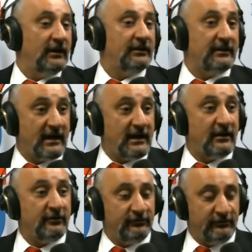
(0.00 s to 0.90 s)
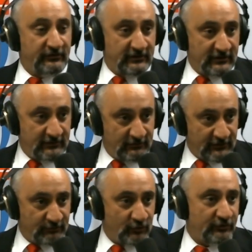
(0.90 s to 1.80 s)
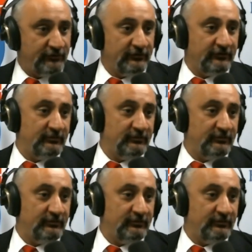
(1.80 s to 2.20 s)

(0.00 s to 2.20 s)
Now she is more interested,